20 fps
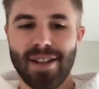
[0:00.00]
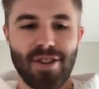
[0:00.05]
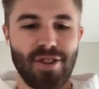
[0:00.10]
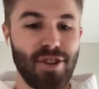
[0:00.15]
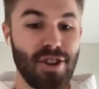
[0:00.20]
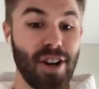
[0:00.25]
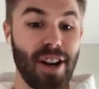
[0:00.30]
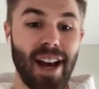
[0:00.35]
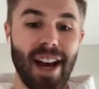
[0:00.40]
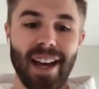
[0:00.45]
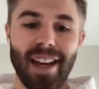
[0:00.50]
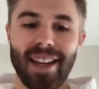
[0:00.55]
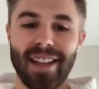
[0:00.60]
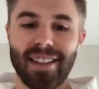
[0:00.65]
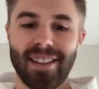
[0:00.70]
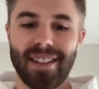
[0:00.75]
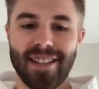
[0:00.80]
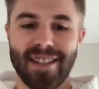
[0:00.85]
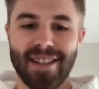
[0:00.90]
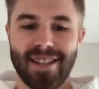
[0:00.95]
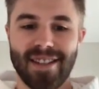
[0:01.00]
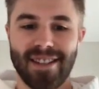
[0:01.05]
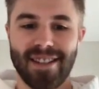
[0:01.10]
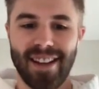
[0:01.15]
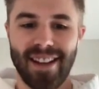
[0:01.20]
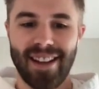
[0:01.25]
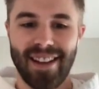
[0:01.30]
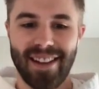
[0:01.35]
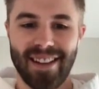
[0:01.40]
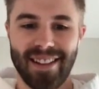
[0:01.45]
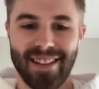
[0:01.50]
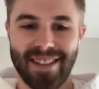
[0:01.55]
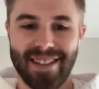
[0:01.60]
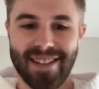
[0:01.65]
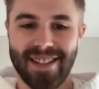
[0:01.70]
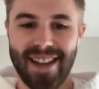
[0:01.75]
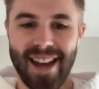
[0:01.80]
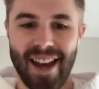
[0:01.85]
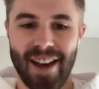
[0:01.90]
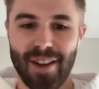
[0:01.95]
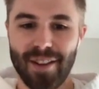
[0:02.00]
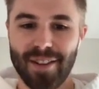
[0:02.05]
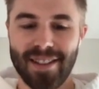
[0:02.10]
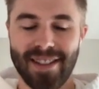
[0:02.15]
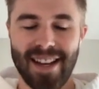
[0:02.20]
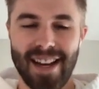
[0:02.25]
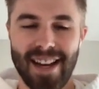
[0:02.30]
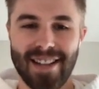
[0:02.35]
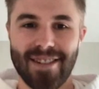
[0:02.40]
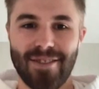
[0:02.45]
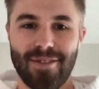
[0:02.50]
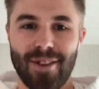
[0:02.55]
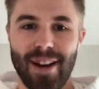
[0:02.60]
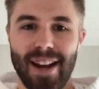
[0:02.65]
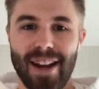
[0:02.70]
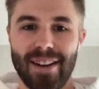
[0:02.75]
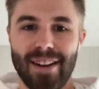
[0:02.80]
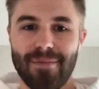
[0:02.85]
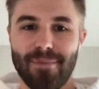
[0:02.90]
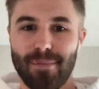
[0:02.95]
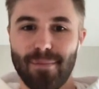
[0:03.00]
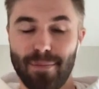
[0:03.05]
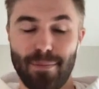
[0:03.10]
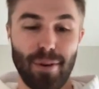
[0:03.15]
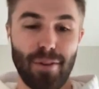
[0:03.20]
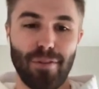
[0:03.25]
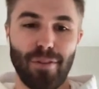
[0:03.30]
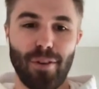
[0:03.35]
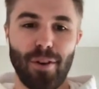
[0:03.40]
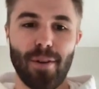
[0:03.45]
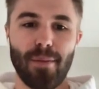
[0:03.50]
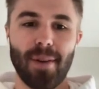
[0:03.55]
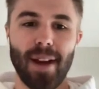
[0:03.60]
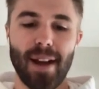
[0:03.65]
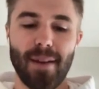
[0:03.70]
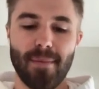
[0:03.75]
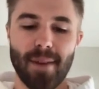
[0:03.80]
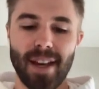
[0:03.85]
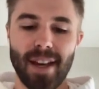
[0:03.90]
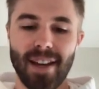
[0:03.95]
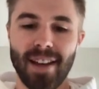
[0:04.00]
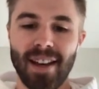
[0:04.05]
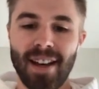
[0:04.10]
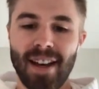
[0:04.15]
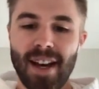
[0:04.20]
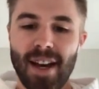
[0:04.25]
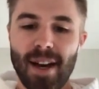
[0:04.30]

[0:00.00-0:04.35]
hey, should I get this this health test performed on me?